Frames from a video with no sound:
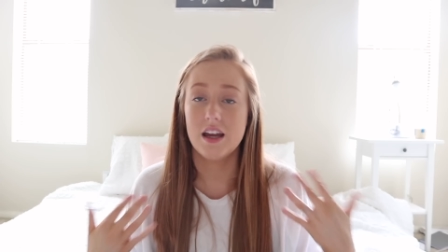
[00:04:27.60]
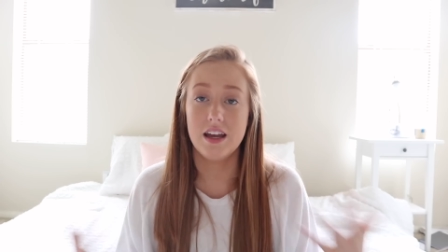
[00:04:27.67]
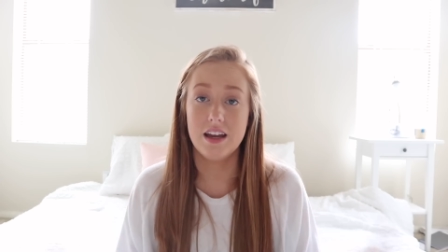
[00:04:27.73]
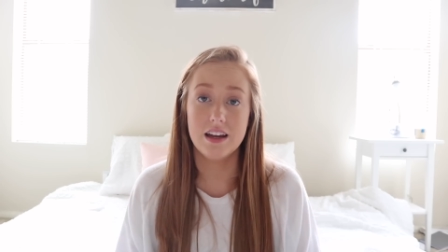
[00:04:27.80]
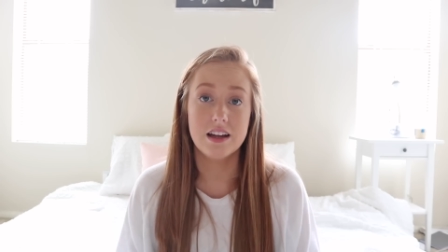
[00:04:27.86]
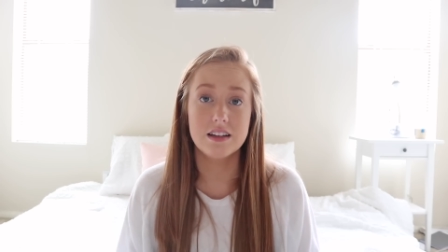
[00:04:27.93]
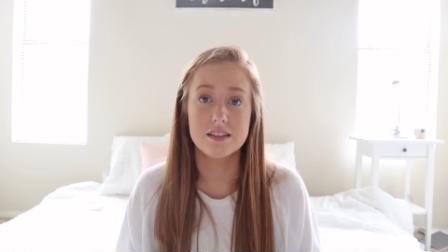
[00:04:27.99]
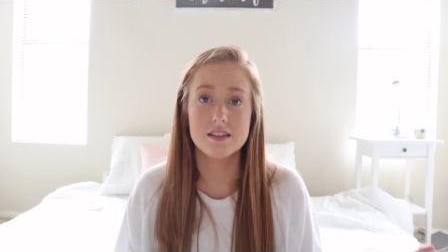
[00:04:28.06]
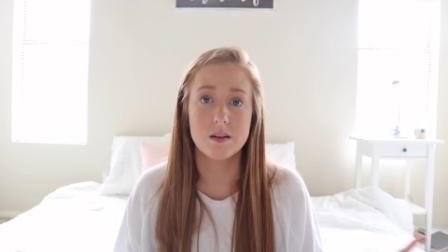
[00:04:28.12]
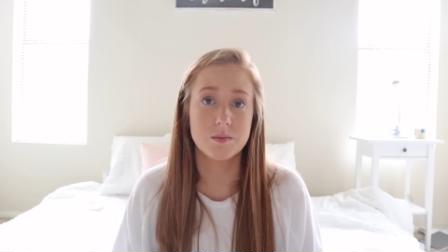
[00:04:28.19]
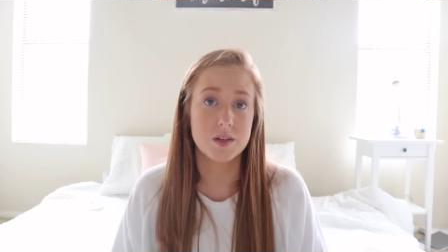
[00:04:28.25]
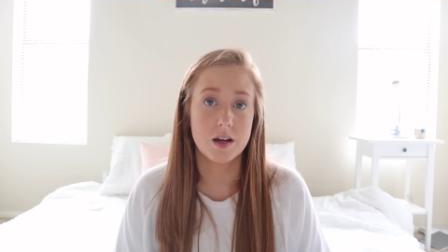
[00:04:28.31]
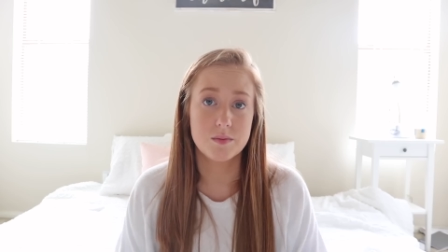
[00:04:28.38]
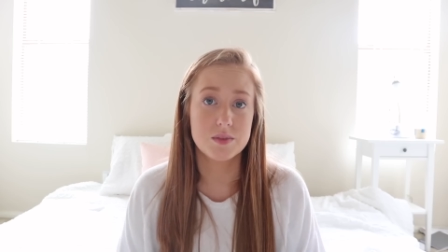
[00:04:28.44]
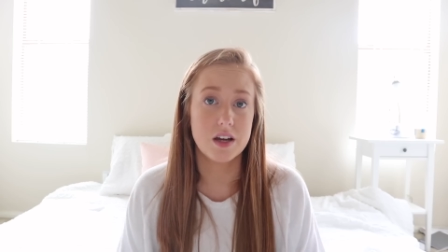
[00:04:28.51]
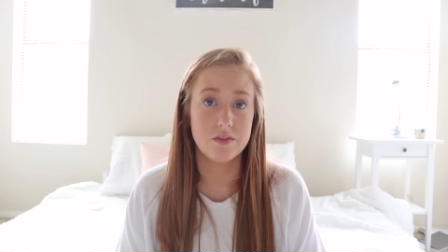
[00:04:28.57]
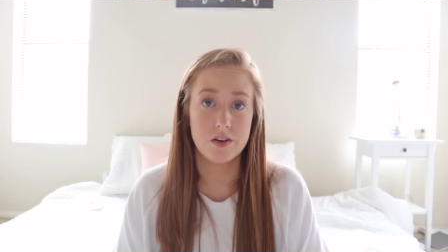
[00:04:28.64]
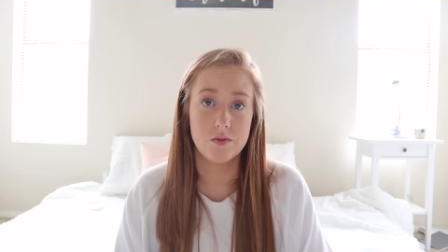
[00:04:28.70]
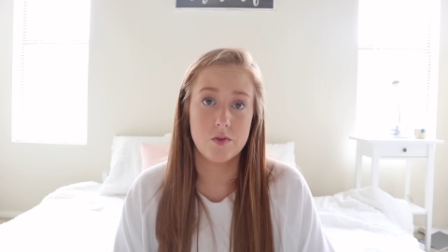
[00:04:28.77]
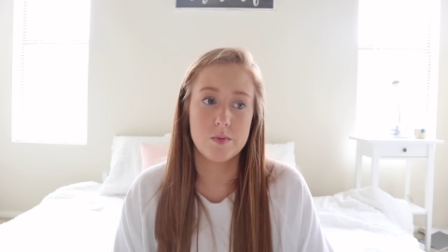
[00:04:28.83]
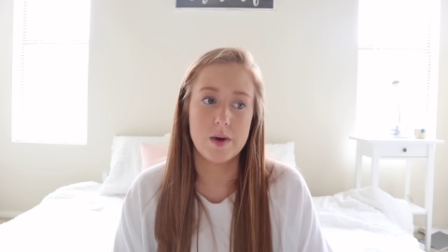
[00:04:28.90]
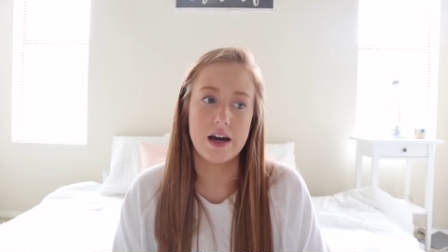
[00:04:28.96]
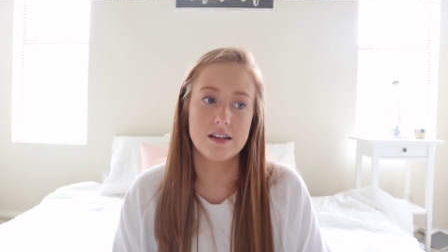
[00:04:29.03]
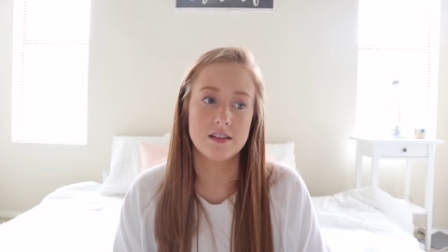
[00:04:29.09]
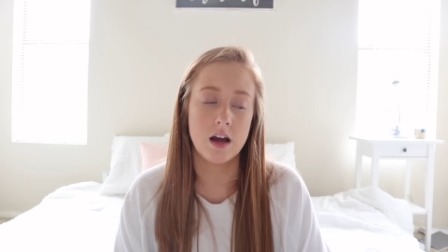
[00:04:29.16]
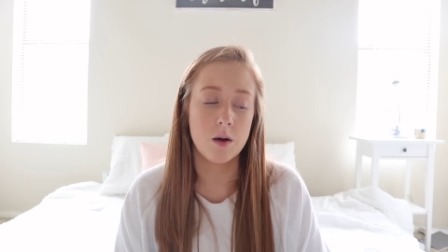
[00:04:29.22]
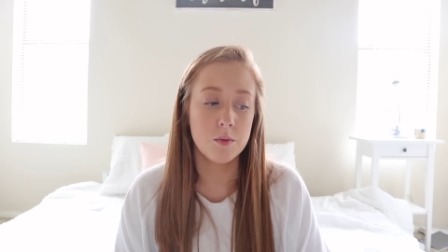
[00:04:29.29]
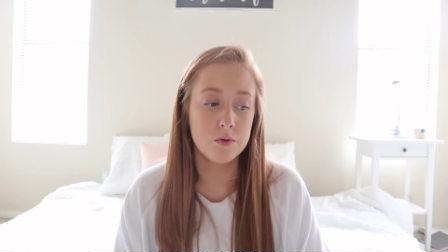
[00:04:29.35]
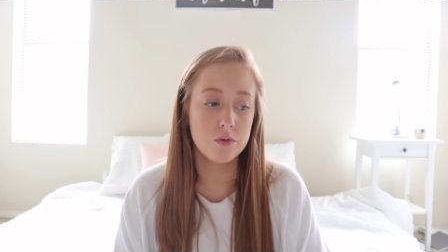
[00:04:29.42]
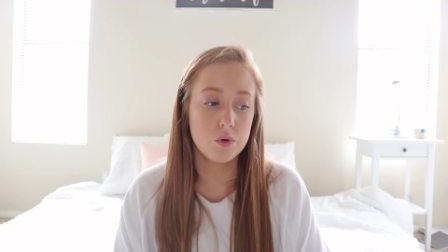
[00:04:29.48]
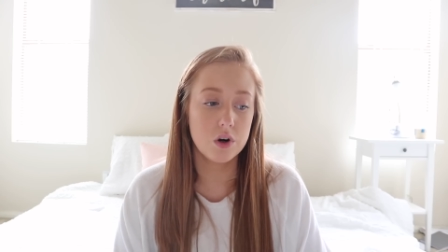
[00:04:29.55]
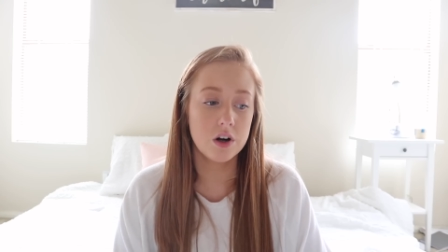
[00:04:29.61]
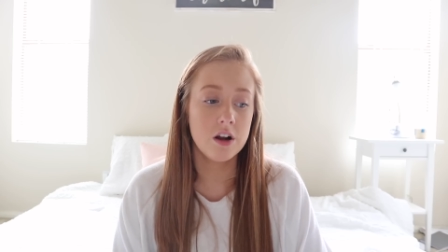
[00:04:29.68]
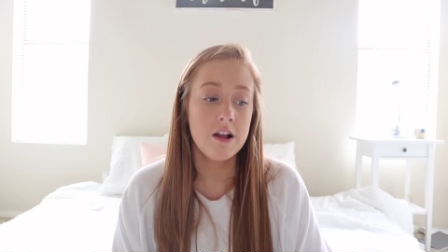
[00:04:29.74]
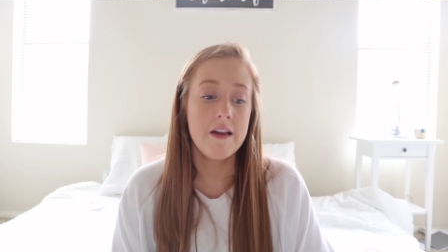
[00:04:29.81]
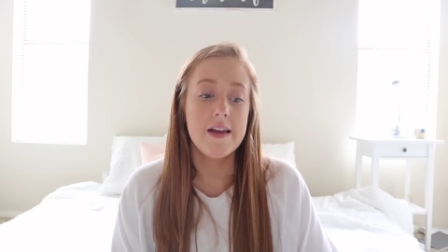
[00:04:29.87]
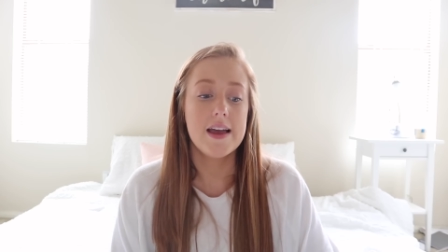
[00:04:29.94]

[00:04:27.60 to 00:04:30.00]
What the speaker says: and sometimes I've even passed out before.